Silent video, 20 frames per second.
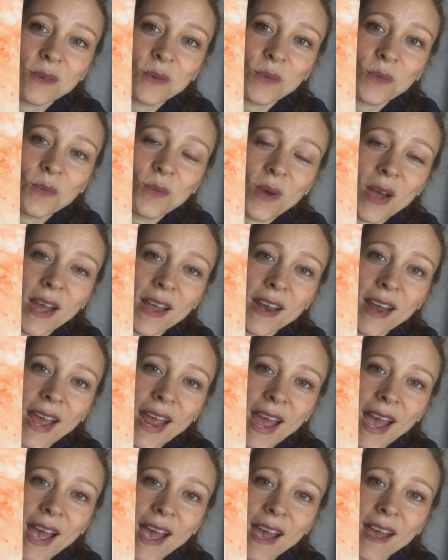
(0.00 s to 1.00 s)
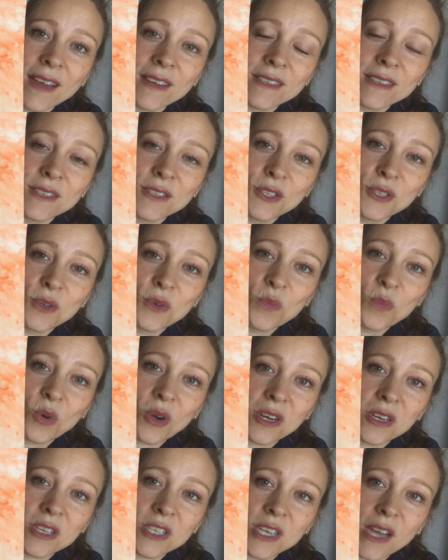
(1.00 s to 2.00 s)
when I had Zoom
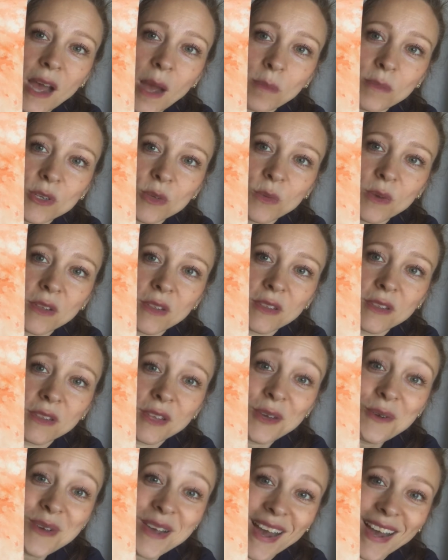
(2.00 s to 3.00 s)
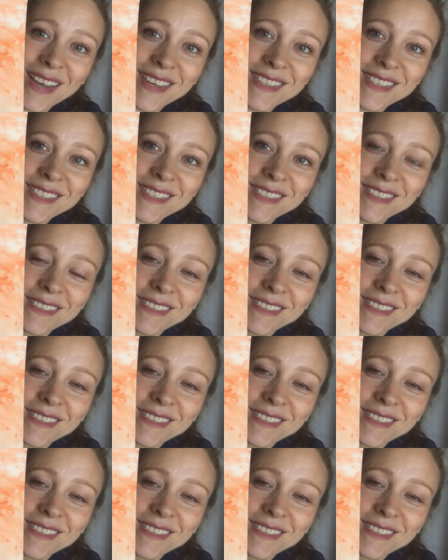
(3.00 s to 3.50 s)
workshops with you guys.